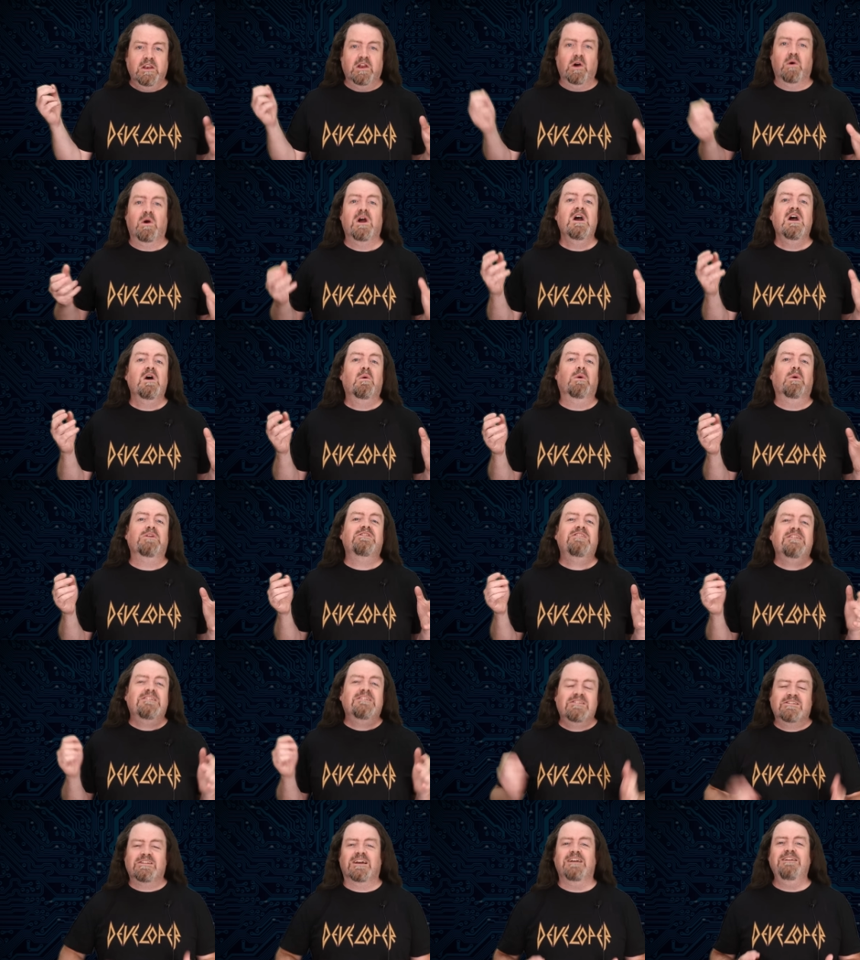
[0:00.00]
No, what's
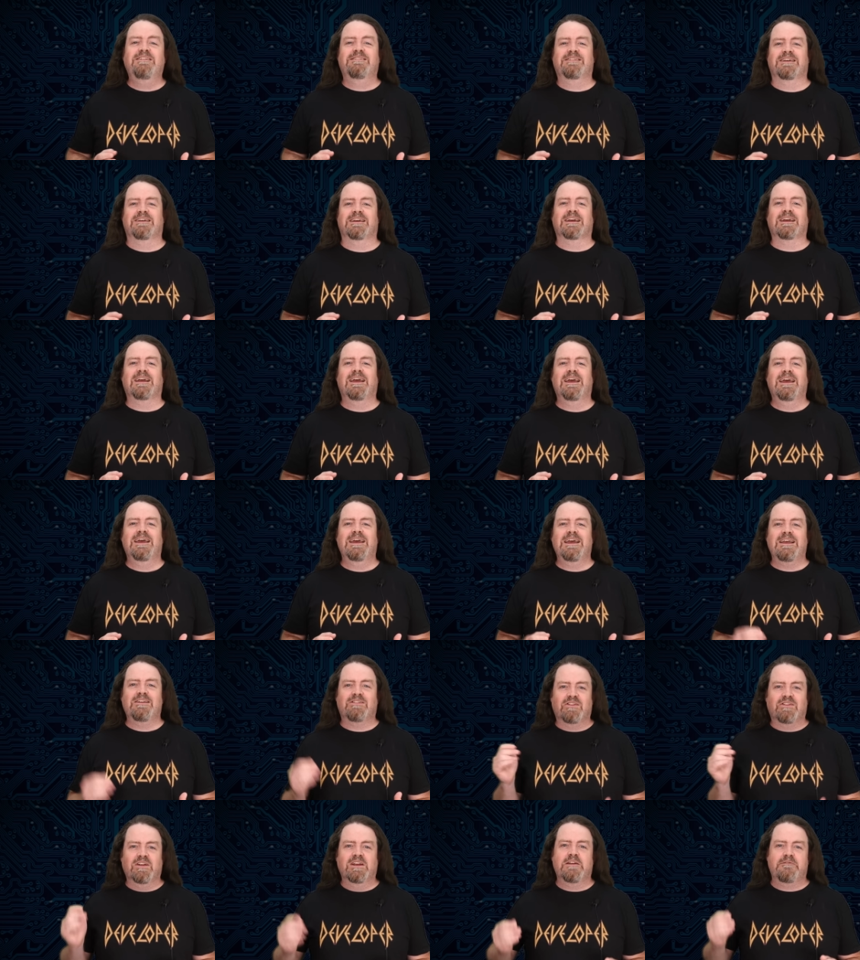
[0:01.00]
exciting
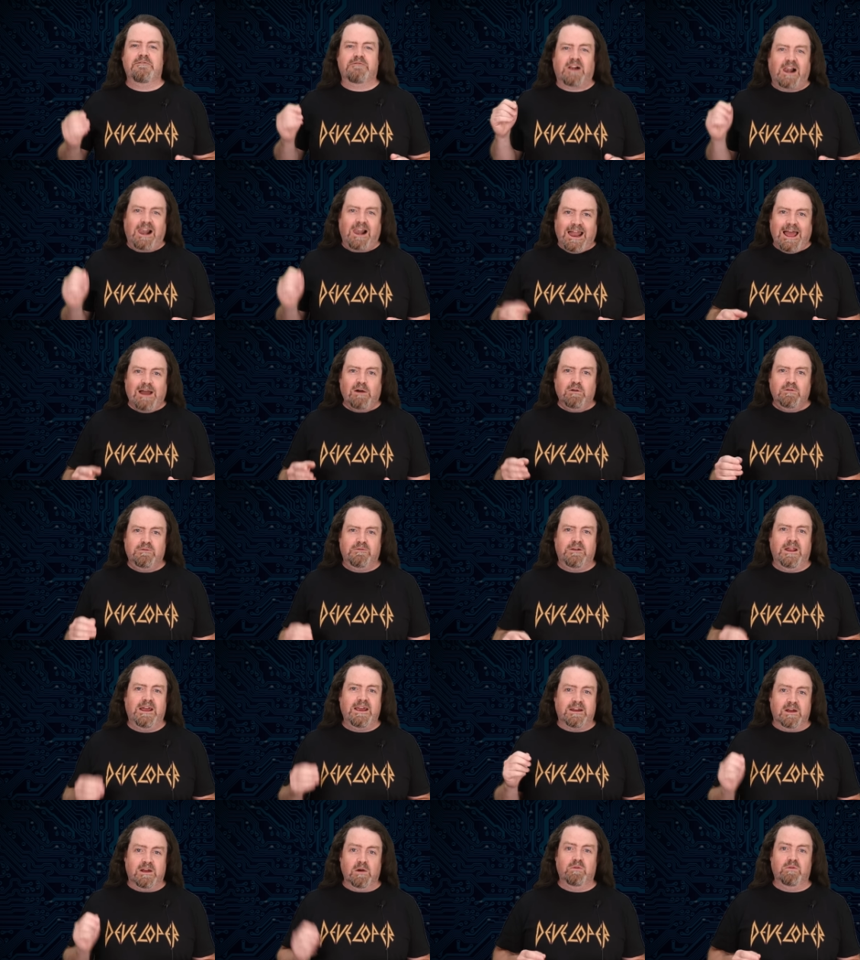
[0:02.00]
is that if
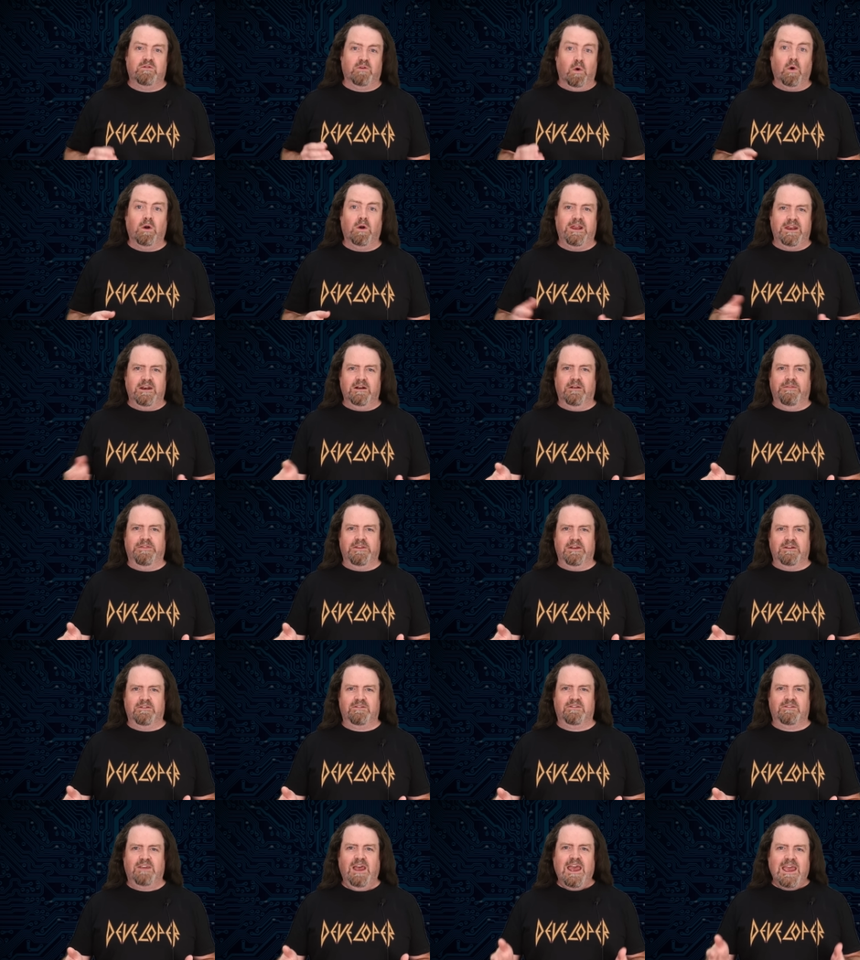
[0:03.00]
Cloudflare goes all in on
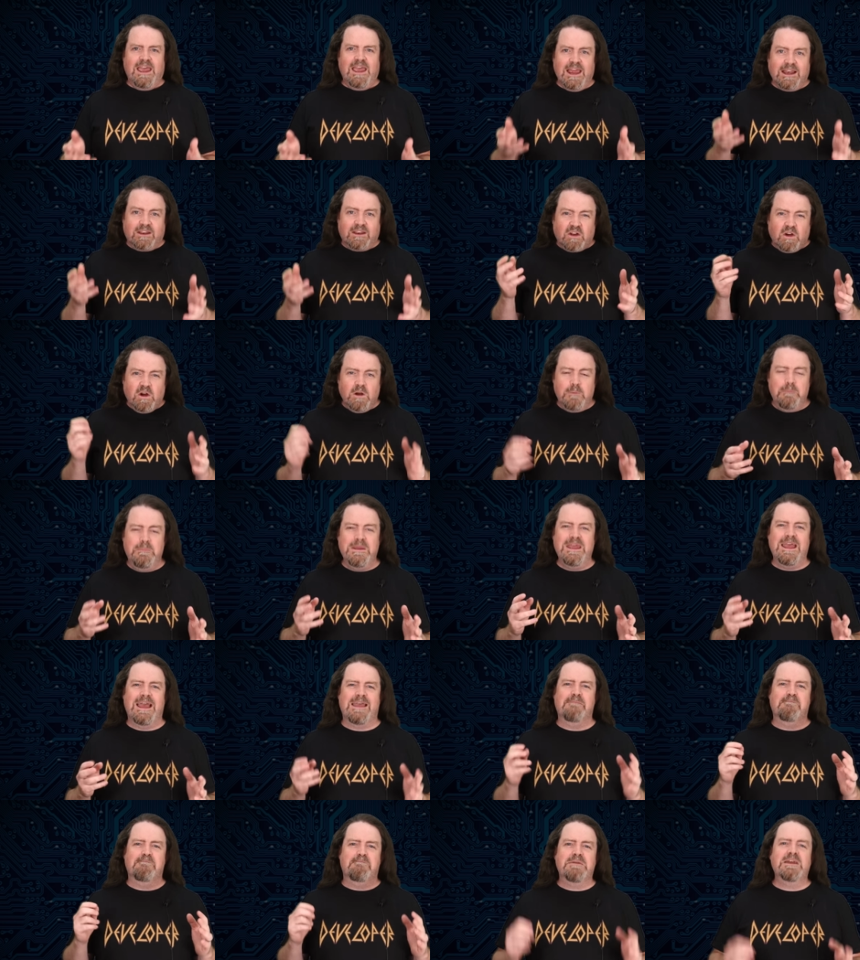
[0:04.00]
this, it could be
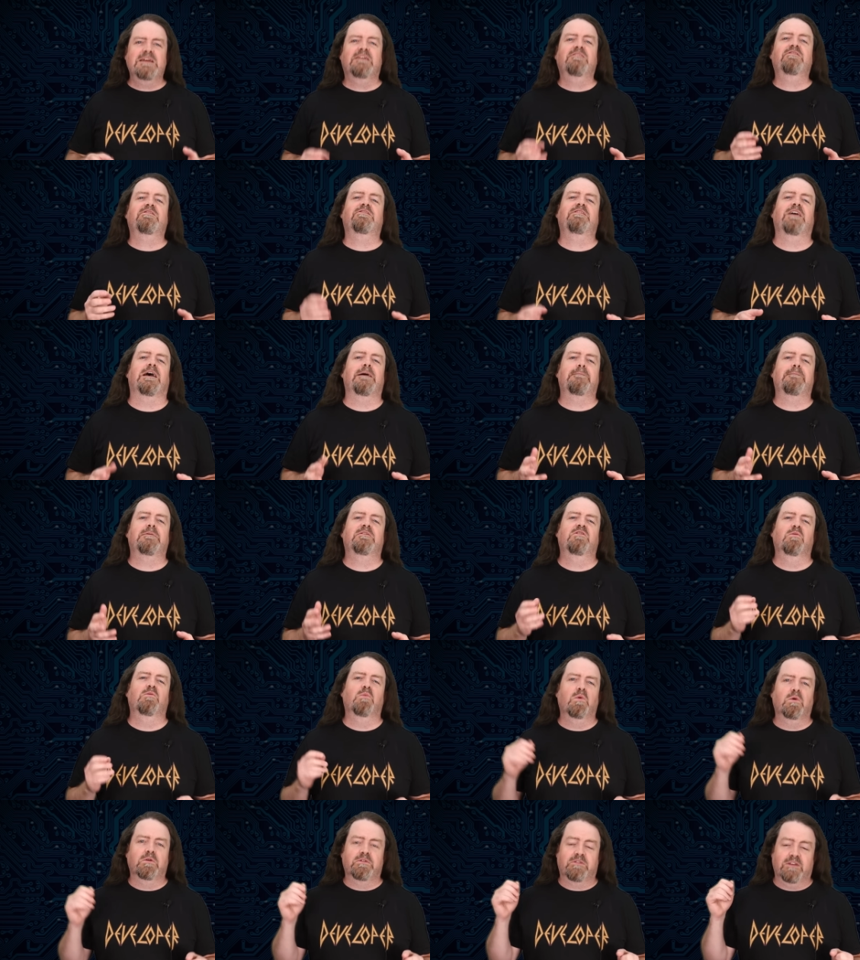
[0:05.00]
a big step
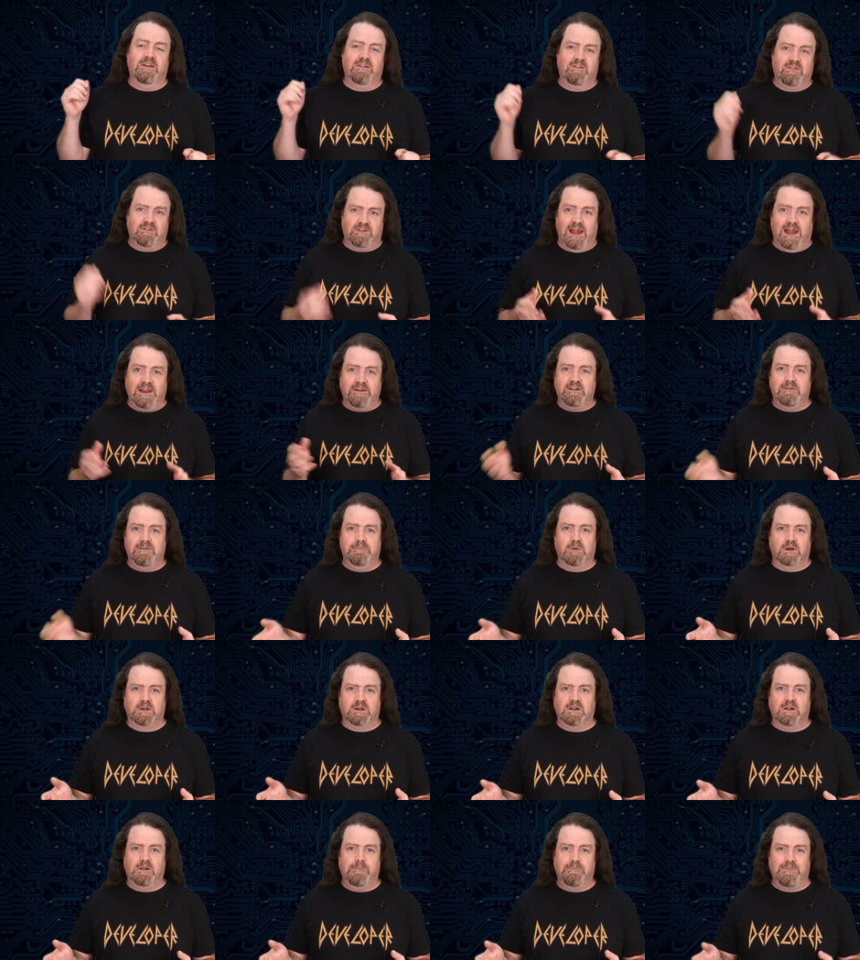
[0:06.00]
towards a standard
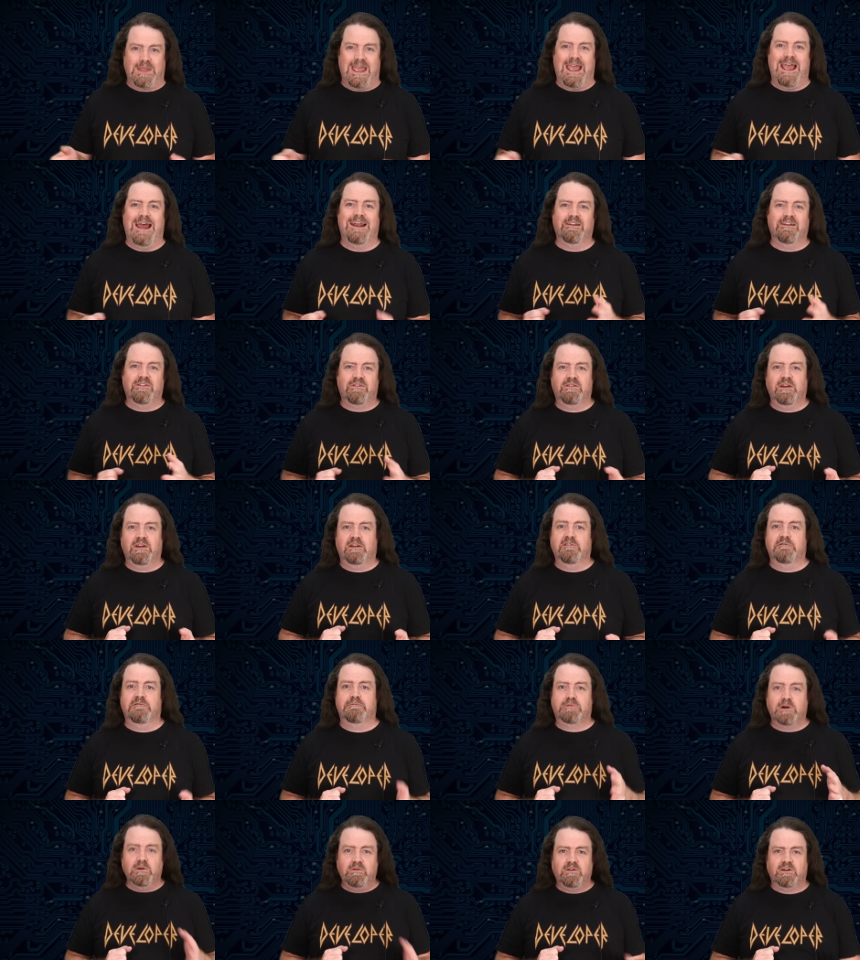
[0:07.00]
model and a set
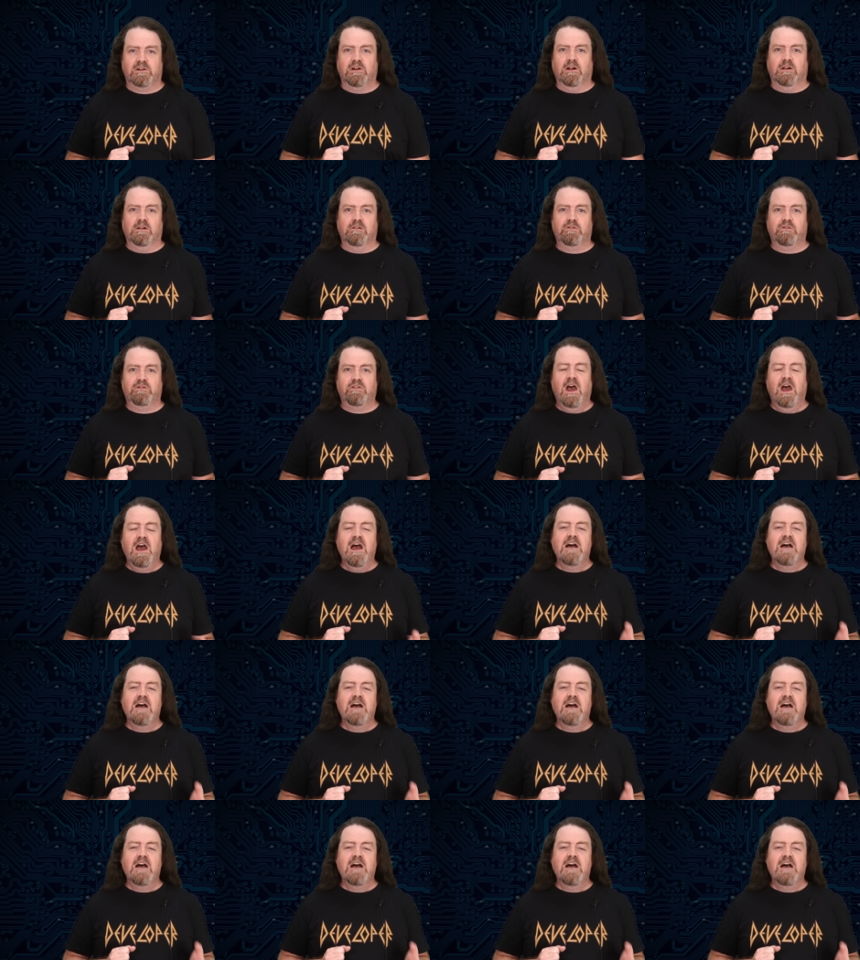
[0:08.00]
of protocols